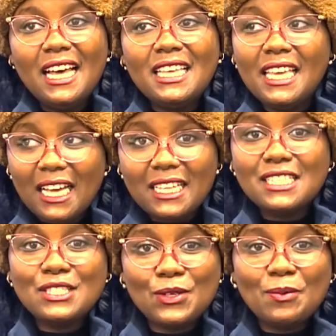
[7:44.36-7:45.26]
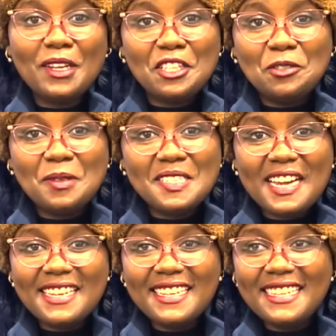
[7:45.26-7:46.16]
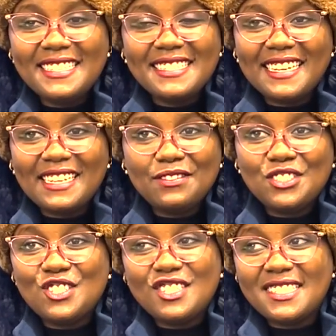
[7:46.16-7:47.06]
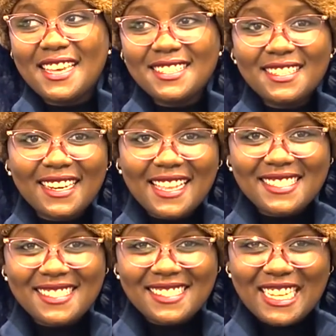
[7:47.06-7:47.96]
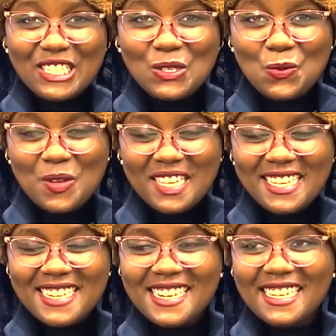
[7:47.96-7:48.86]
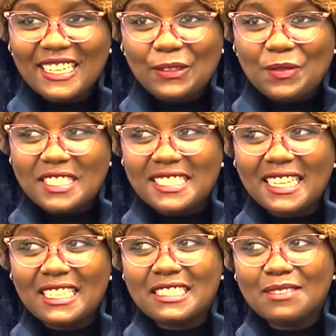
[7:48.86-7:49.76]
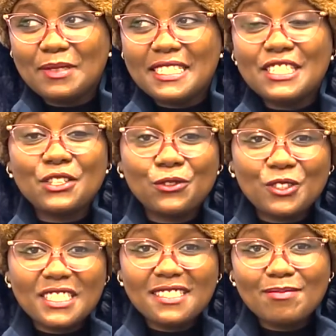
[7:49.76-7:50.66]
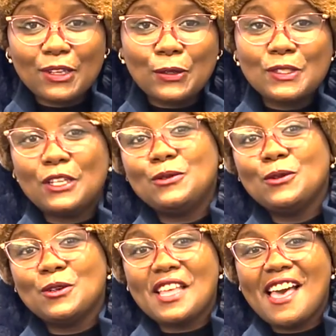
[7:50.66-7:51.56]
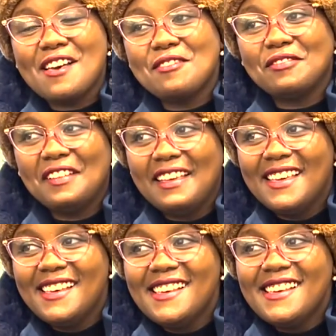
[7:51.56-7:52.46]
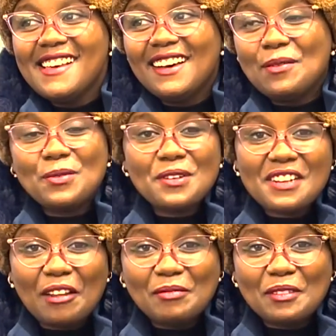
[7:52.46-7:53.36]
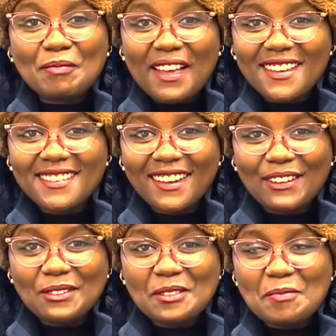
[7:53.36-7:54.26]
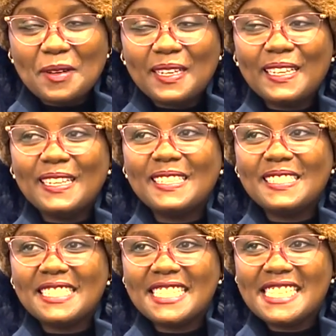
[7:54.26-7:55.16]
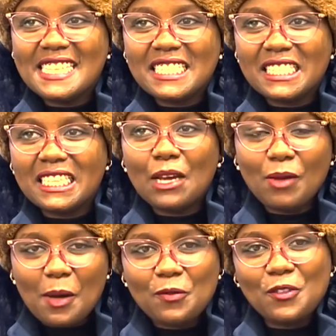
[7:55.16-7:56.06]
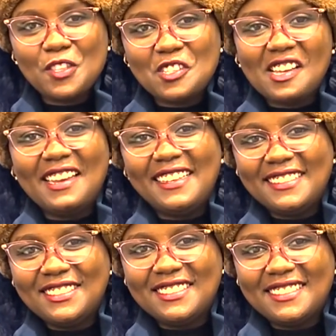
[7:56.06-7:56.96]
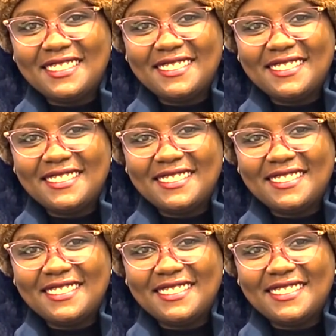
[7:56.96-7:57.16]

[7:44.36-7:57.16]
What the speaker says: Yeah, so management analyst. I have just started classes last week. It's a little bit different because I do not have a programming background, but I'm up for the challenge.